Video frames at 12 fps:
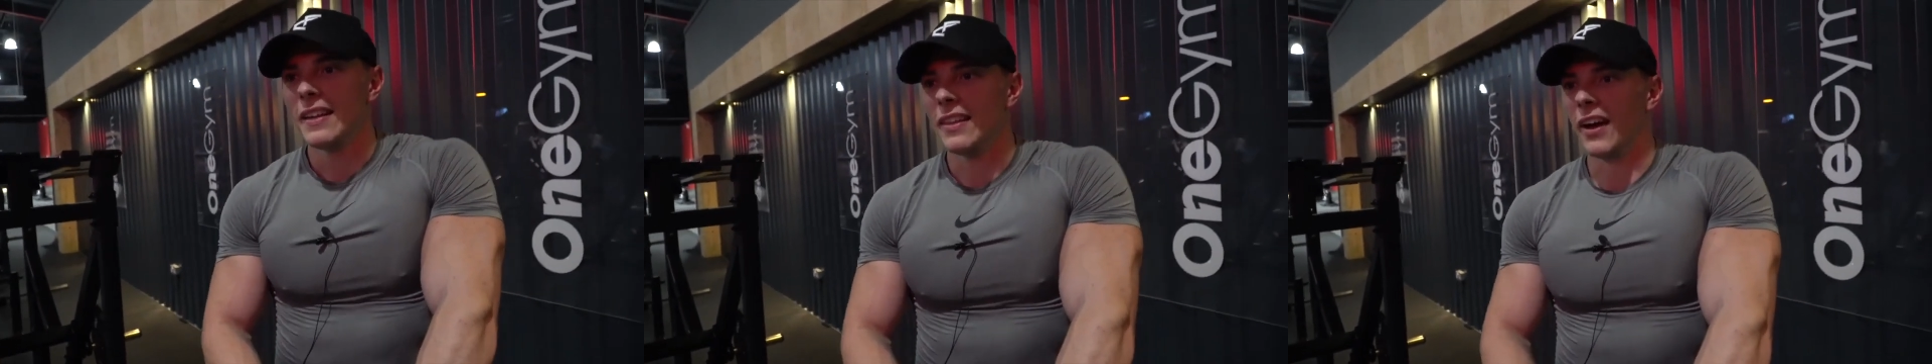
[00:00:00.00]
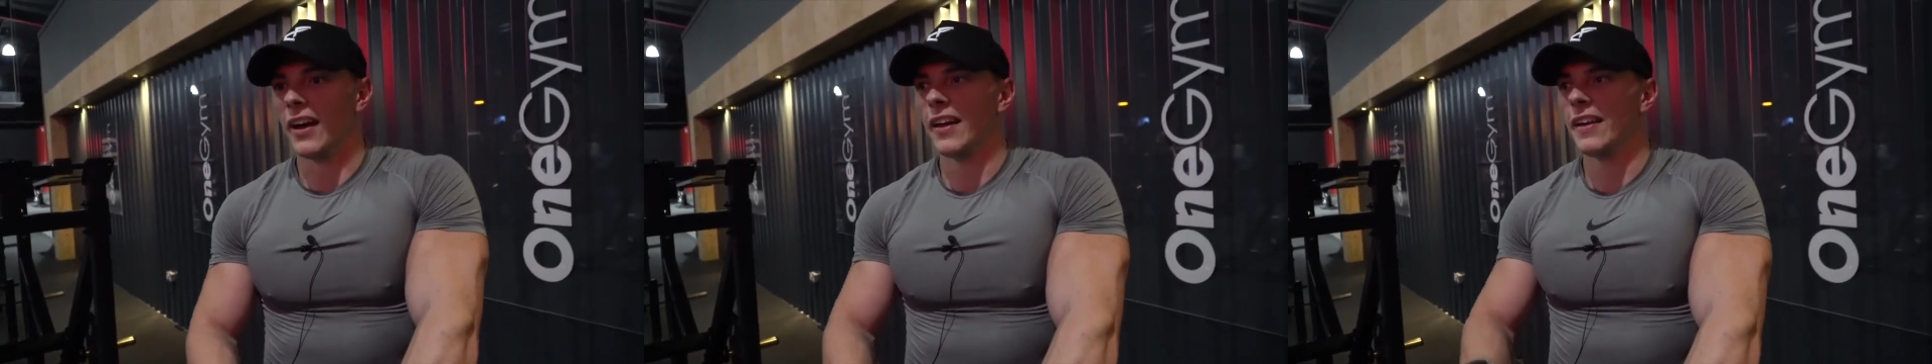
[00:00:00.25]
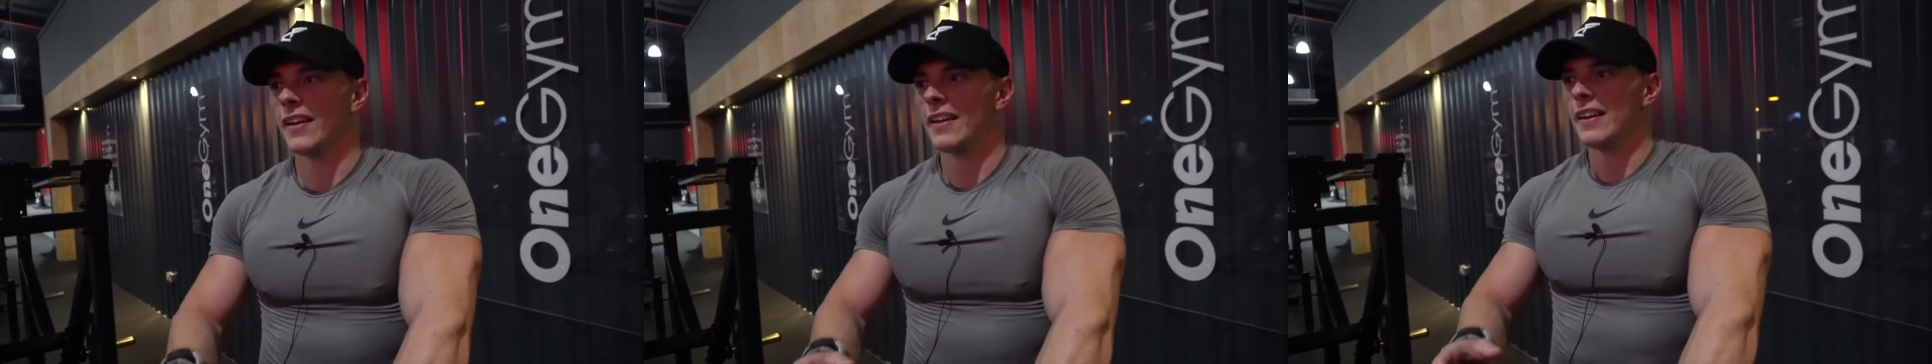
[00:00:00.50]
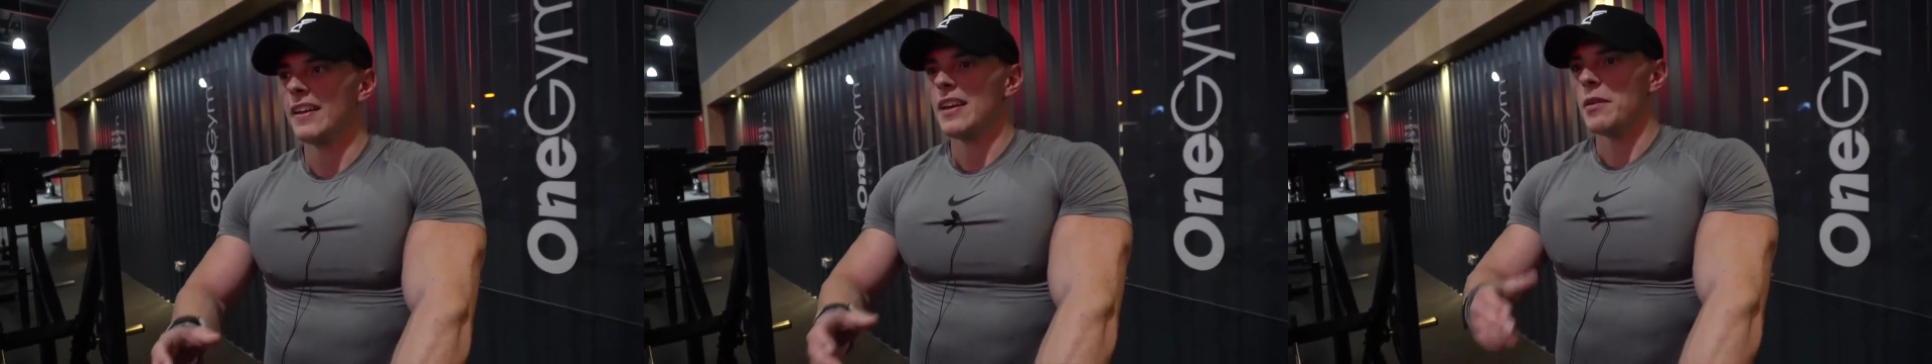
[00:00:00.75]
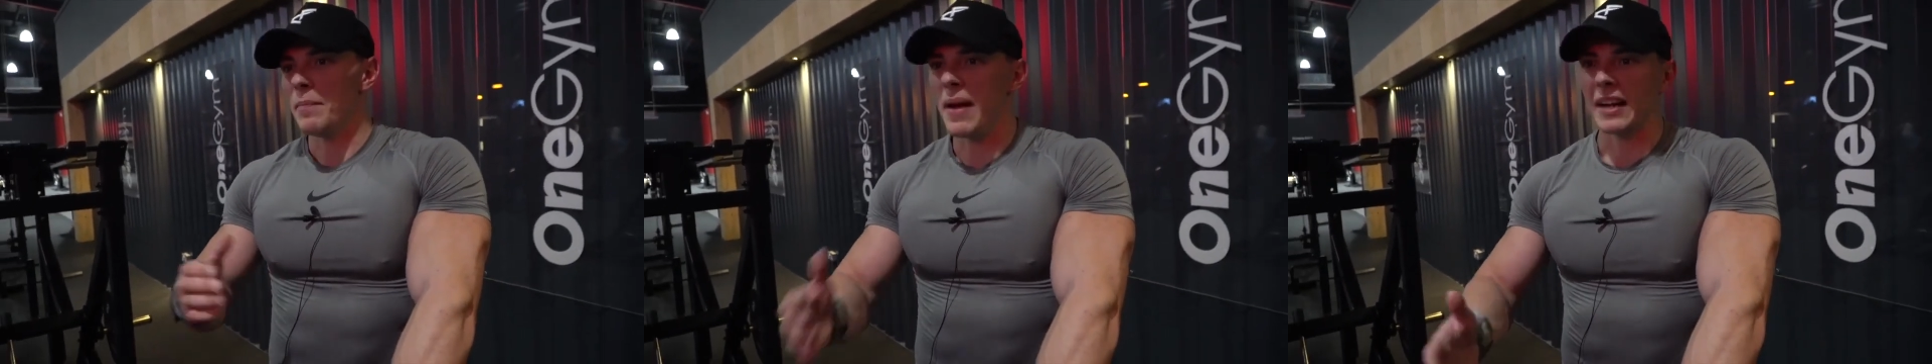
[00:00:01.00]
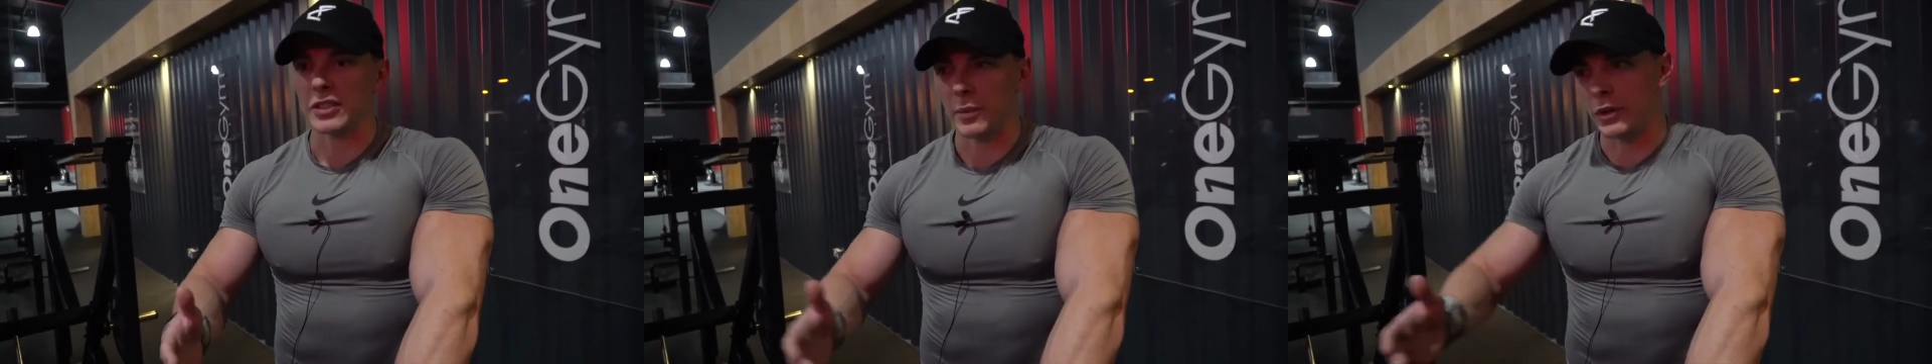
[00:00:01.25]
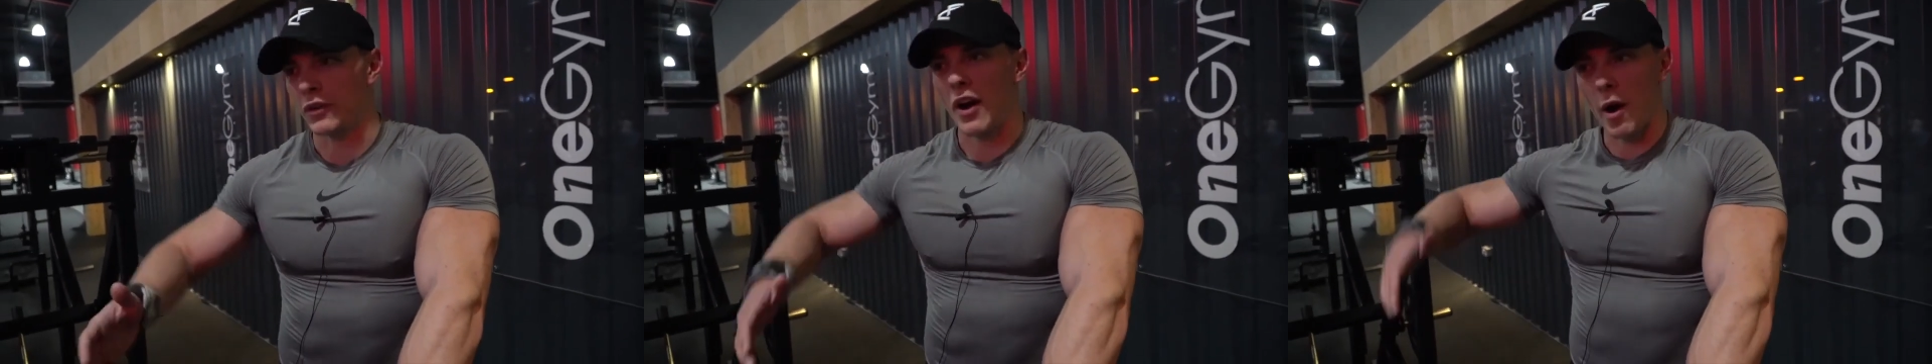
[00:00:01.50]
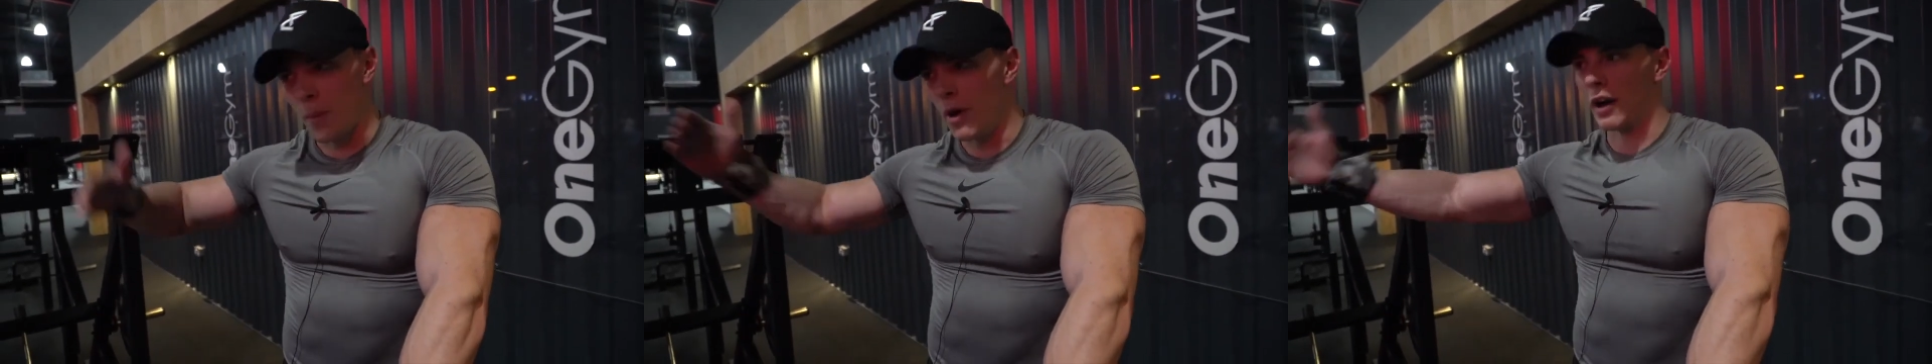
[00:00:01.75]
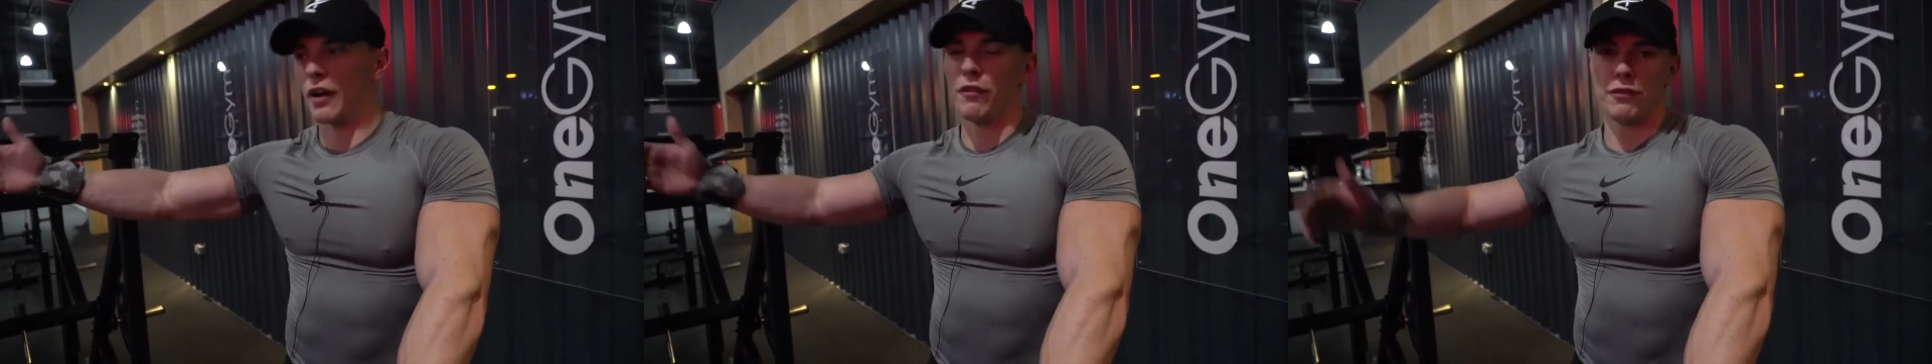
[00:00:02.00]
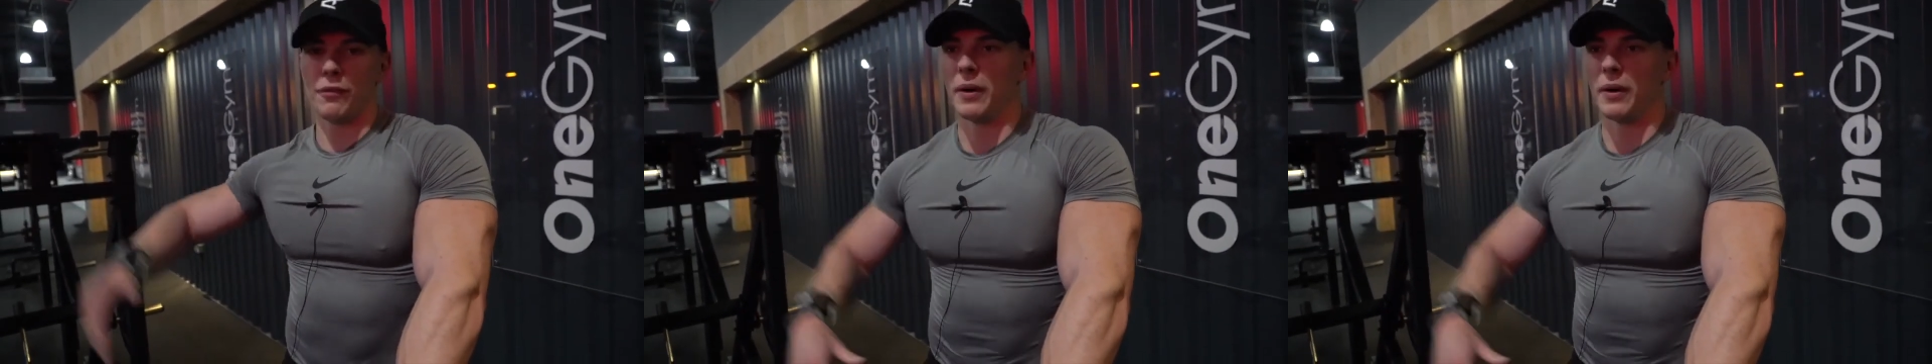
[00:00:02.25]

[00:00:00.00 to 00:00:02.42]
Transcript: that makes up the groundwork of